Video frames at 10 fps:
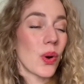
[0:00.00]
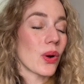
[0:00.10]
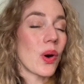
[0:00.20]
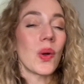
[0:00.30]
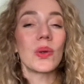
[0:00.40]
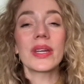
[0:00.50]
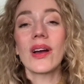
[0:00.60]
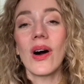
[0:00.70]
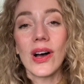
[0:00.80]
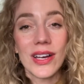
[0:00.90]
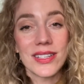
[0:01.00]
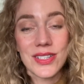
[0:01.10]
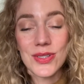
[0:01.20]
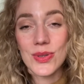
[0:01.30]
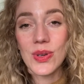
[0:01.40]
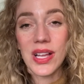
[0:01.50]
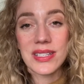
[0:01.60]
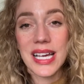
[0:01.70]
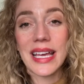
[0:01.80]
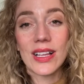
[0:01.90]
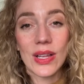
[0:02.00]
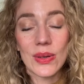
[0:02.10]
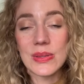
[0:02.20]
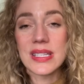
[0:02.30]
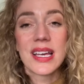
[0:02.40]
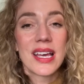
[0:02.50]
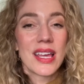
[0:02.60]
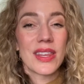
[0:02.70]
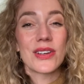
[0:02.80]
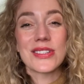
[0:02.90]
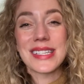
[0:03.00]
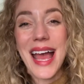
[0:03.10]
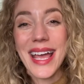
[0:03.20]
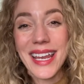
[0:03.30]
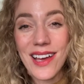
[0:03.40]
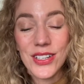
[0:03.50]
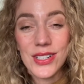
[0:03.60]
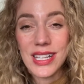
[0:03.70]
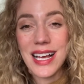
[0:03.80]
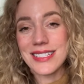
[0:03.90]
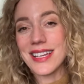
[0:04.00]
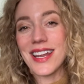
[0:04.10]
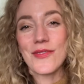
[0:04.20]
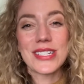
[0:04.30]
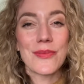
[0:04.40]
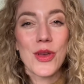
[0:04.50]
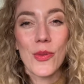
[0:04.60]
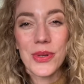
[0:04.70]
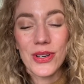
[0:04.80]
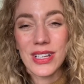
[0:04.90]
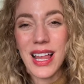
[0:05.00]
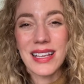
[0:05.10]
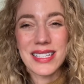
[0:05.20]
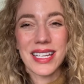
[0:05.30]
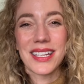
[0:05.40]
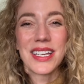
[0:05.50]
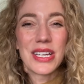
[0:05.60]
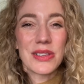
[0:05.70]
or holding on to too tight clothes that are just hanging out in your closet, and every time you open your closet,